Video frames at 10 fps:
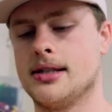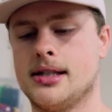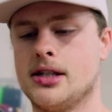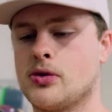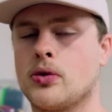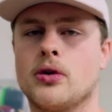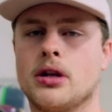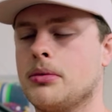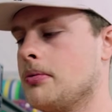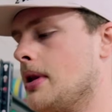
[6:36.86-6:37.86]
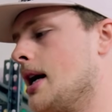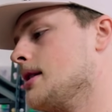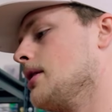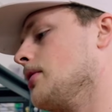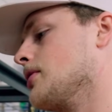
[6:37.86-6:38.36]
Z-Swirl Glimmer
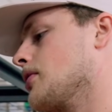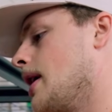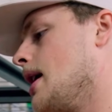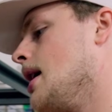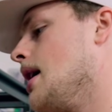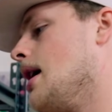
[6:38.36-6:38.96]
Plastic looks great.